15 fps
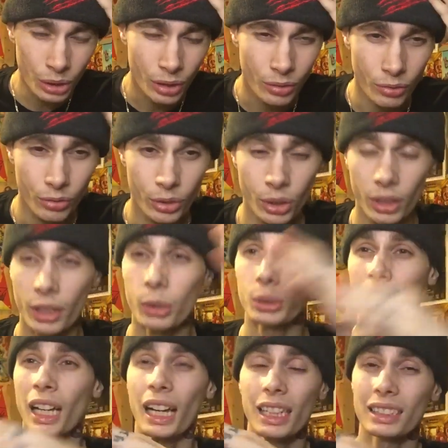confused. It
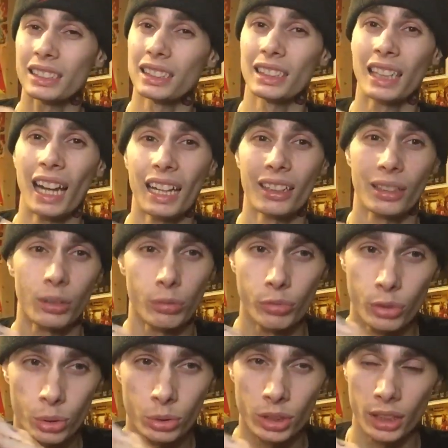was honestly kind of
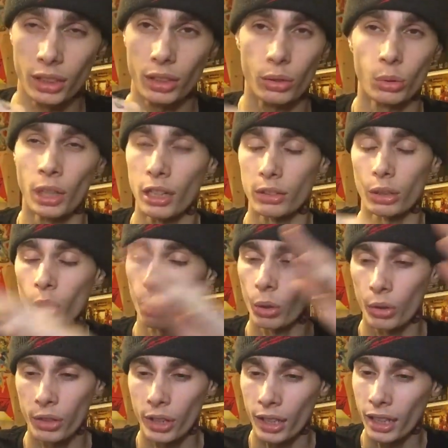confusing throughout the
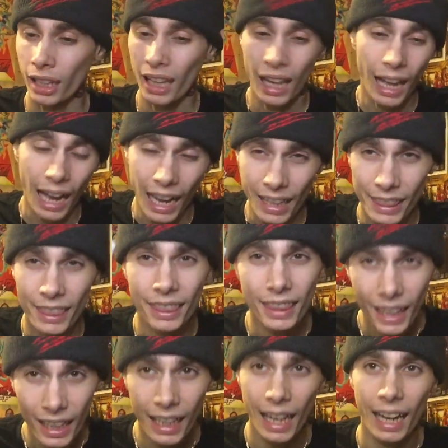whole thing. I
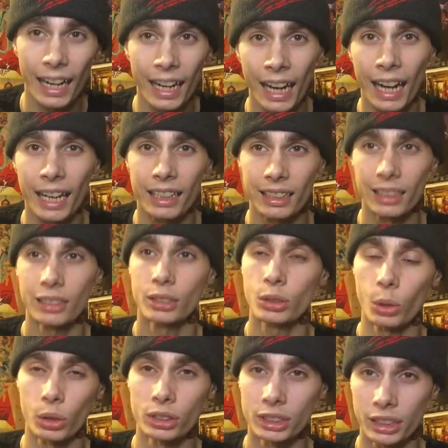think I got it
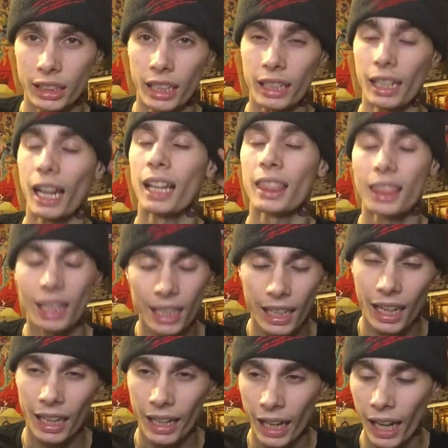towards the end. I
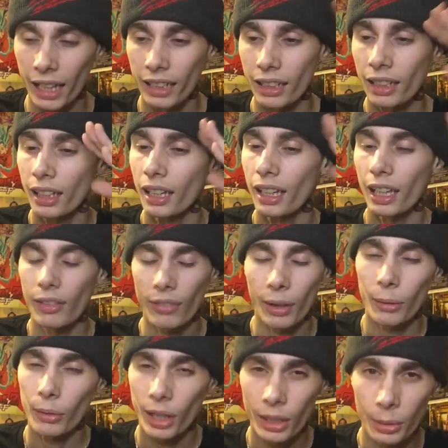think I got it. If I
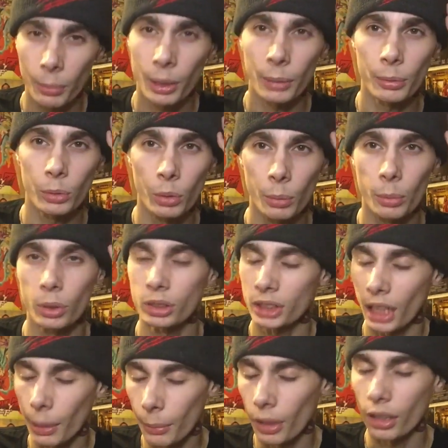read it maybe one more
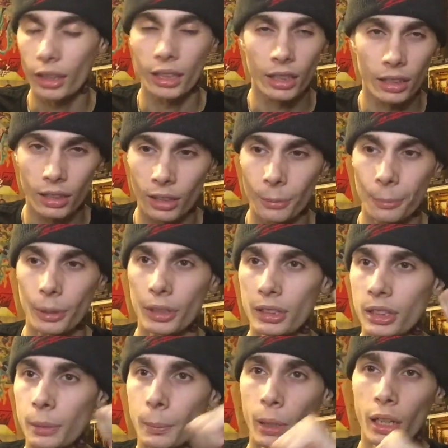time, I'll get it
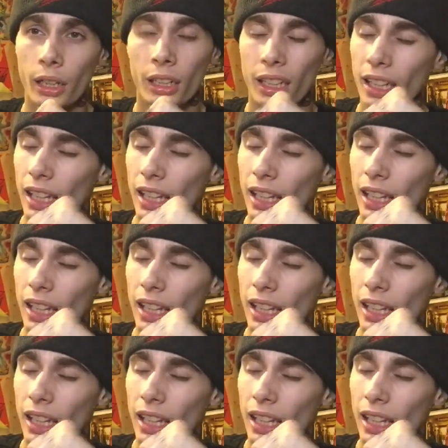completely, but